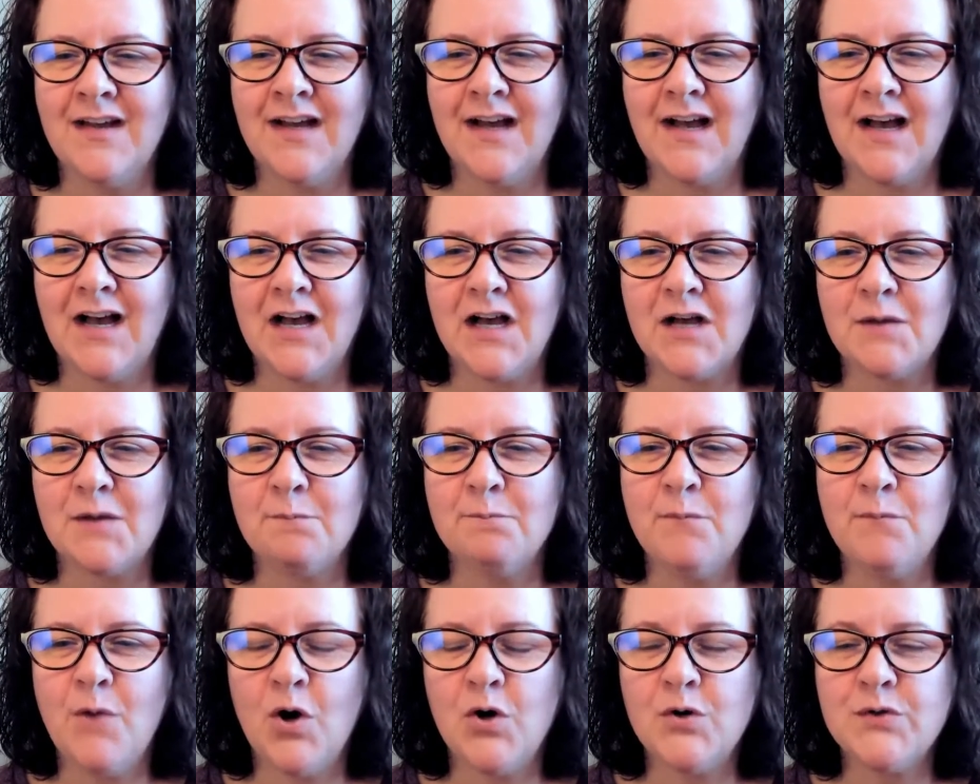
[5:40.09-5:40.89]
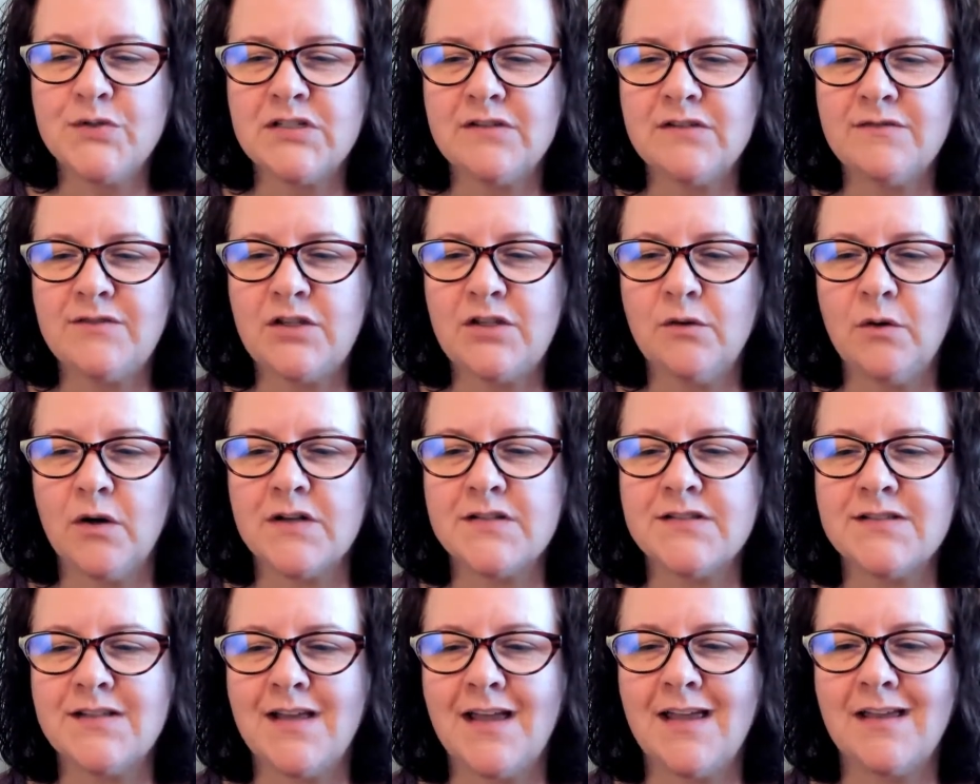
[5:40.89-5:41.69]
now. Most of you are
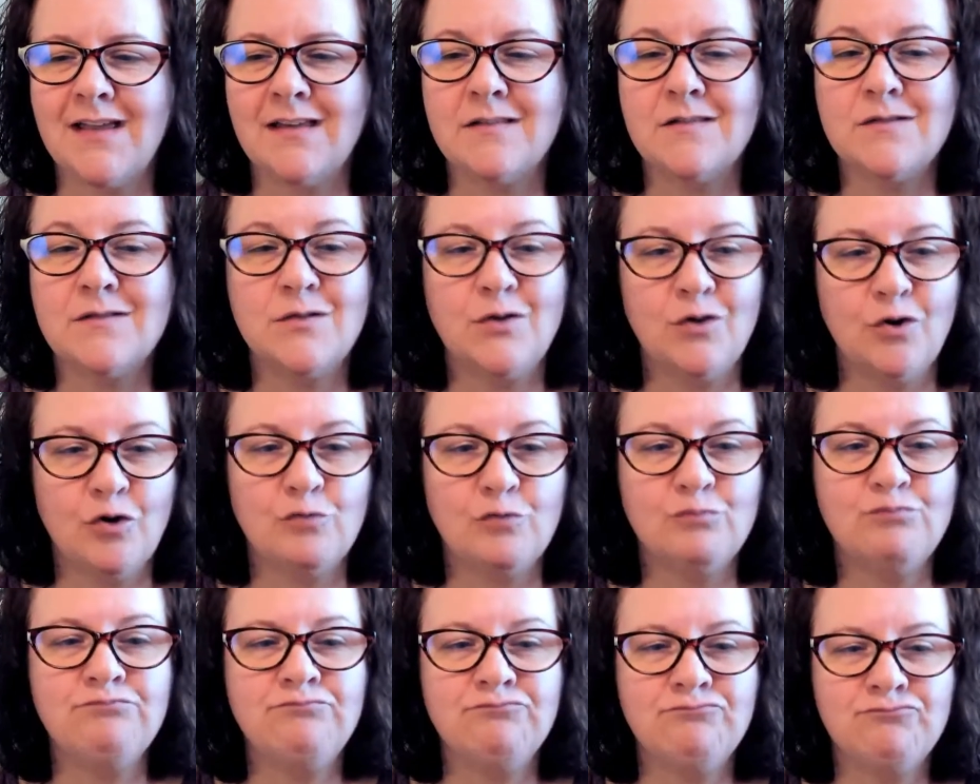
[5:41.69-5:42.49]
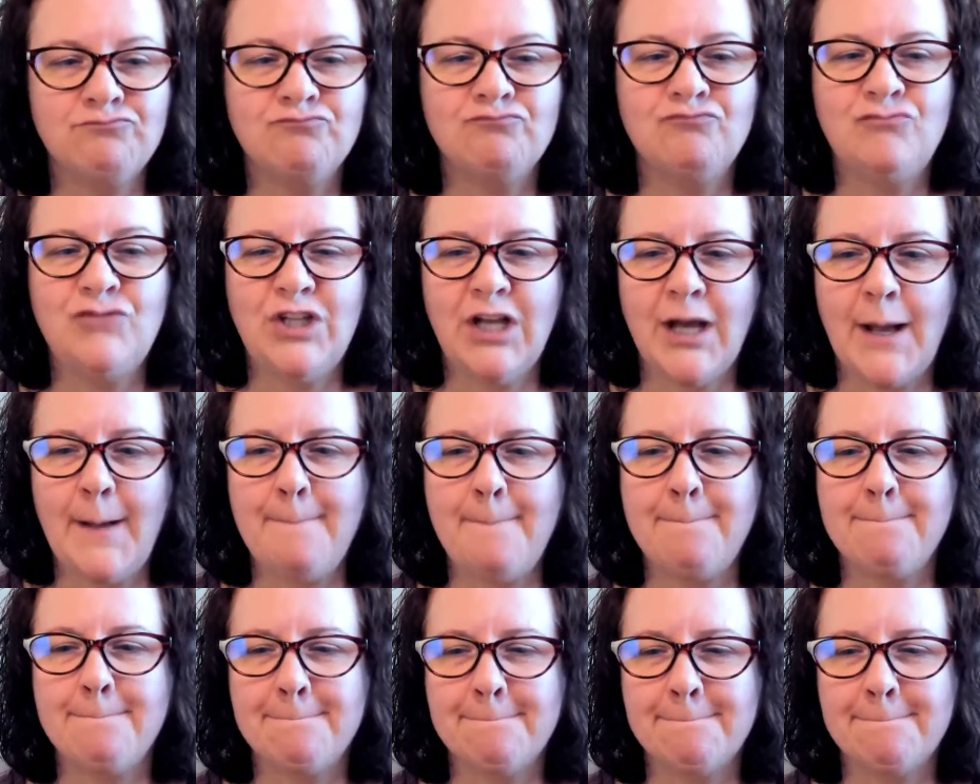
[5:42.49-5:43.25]
saying Zoom. Yep.